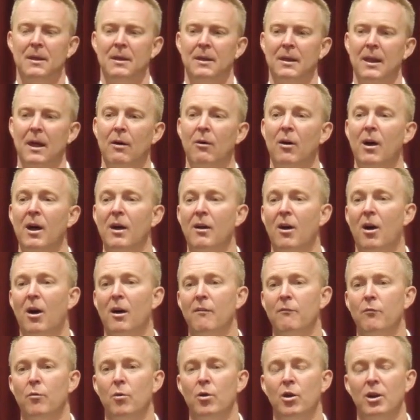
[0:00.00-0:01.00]
Now, I,
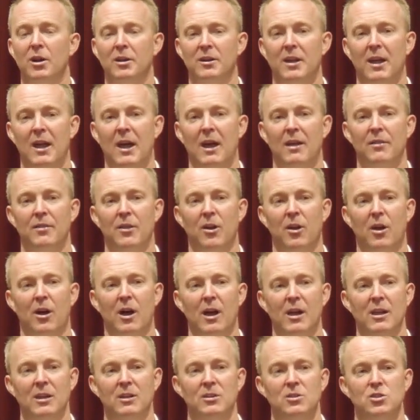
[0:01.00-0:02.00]
have worked out that
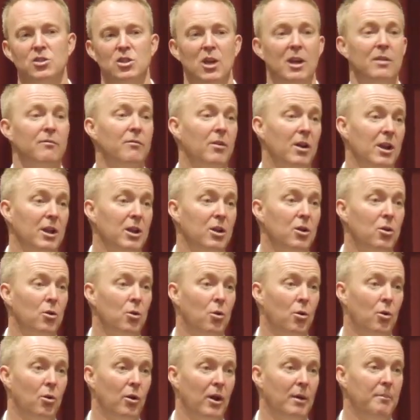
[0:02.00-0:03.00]
I generally
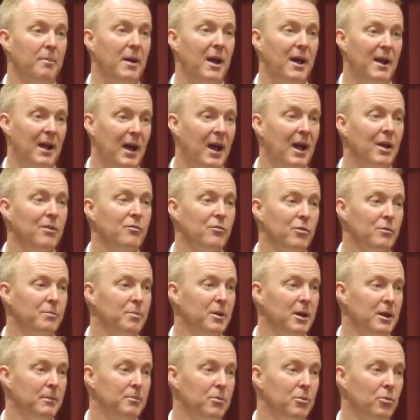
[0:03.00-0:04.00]
call about 100
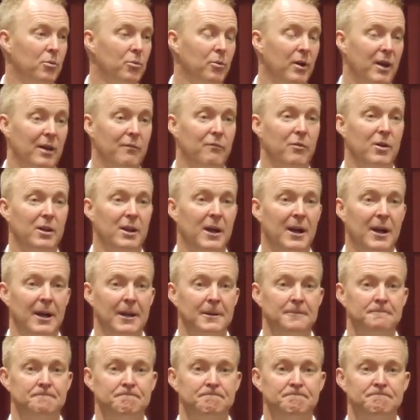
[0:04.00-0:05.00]
people every day.
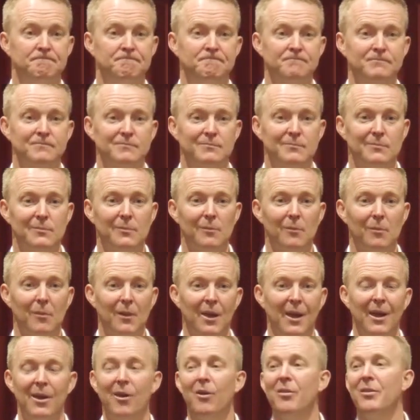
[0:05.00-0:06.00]

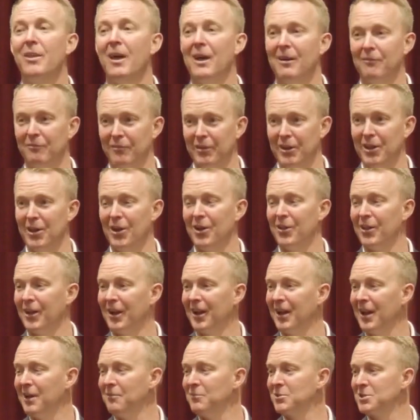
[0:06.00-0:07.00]
And on that video that
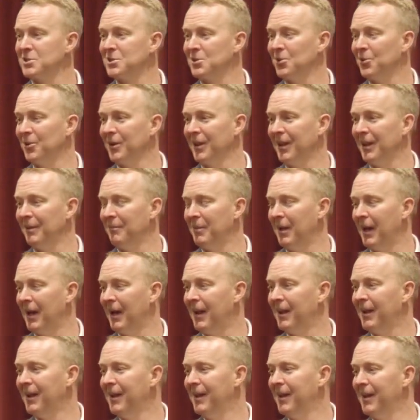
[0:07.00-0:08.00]
Glenn was talking
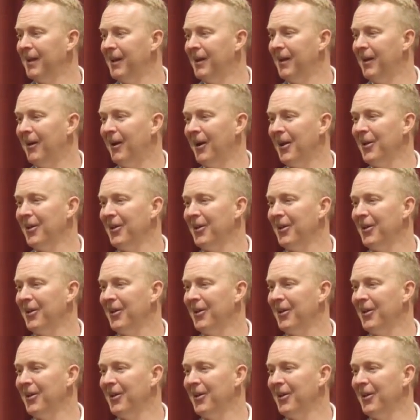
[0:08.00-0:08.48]
about, I